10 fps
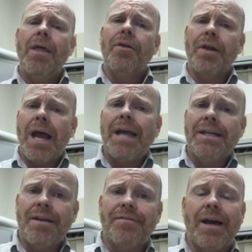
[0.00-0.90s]
They're going to
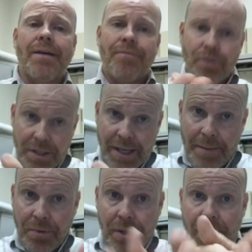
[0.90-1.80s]
identify, for
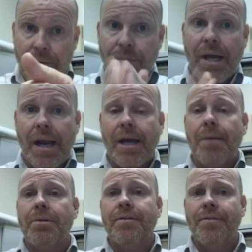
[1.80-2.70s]
example, here we got a
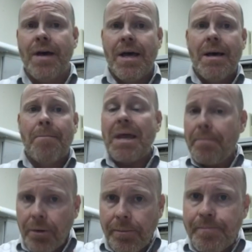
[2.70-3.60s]
couple of
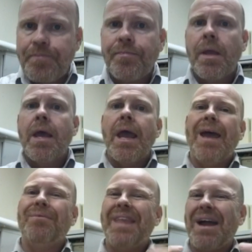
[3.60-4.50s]
people,
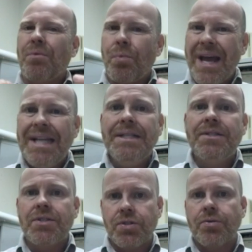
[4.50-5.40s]
and that red
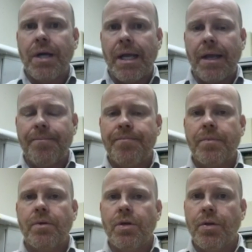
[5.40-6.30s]
string,
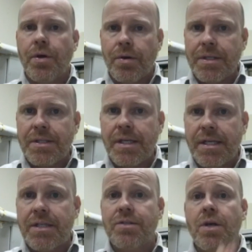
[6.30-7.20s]
you'll notice,
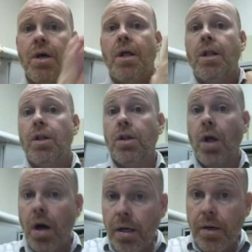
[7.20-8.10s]
is
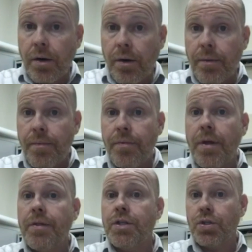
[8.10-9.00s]
longer
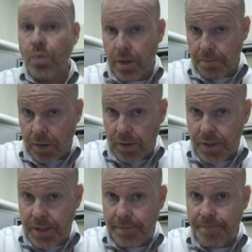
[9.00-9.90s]
than the short
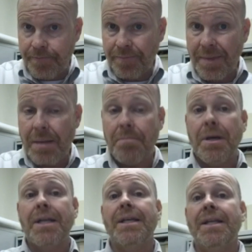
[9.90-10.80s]
person,
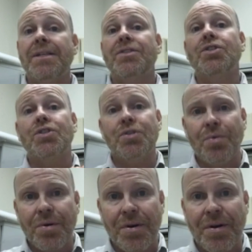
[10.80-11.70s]
but it is
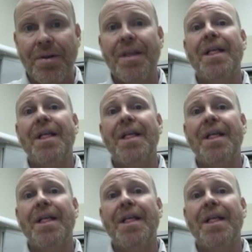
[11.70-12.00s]
shorter